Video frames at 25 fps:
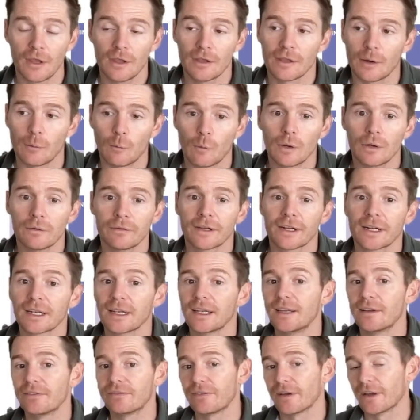Now, one of the
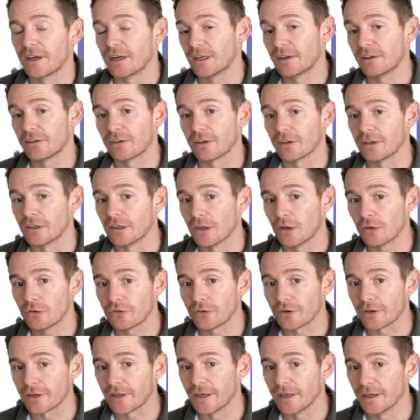clear failures in
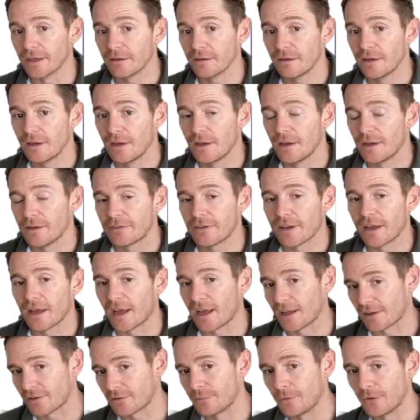logic here is that
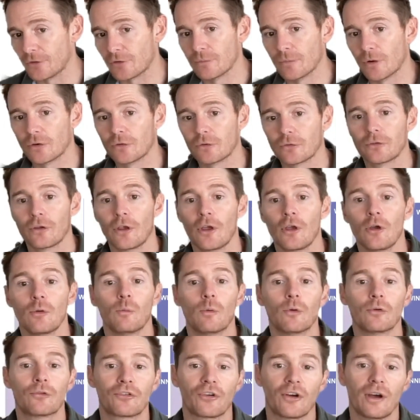attribution models
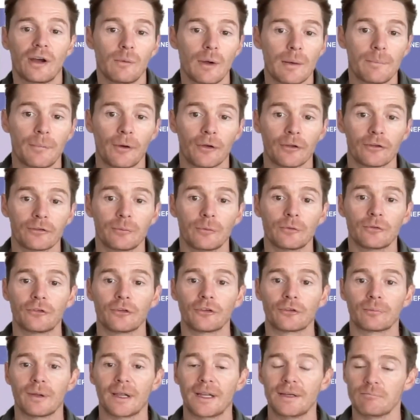will try where possible to
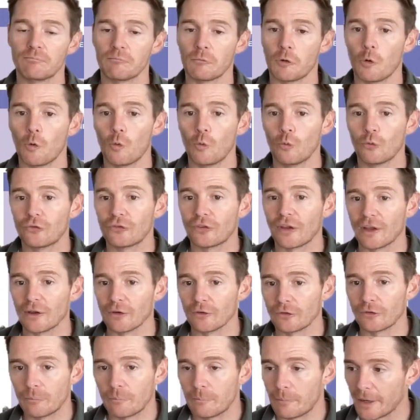explain all
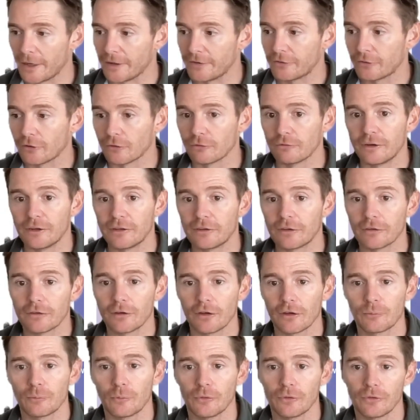sales based on recent
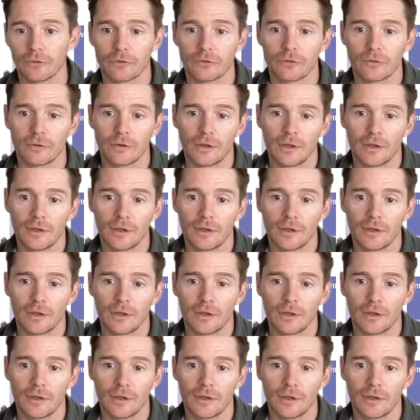touch points.